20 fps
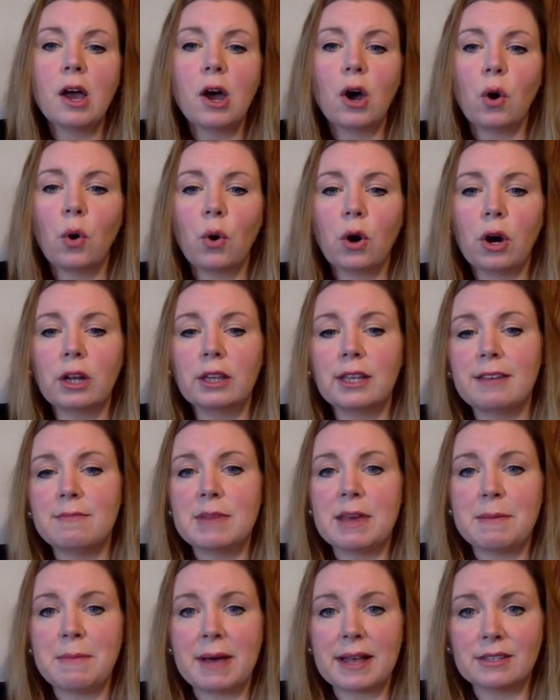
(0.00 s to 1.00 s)
or leave
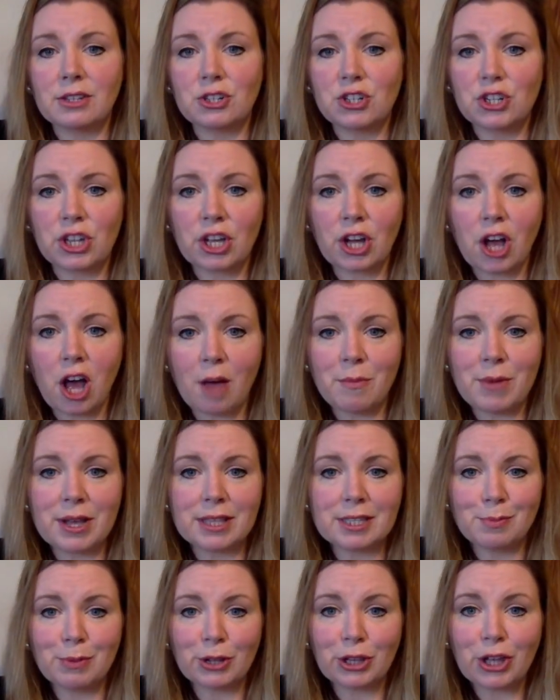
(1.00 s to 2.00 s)
me a message in the
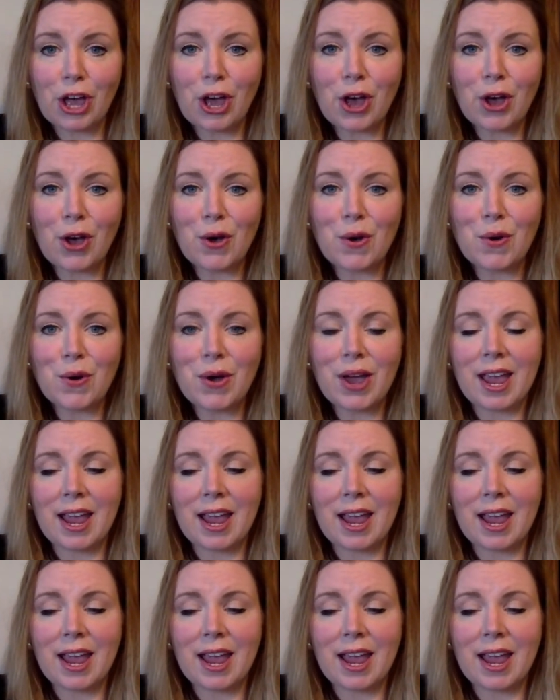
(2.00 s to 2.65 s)
comments below,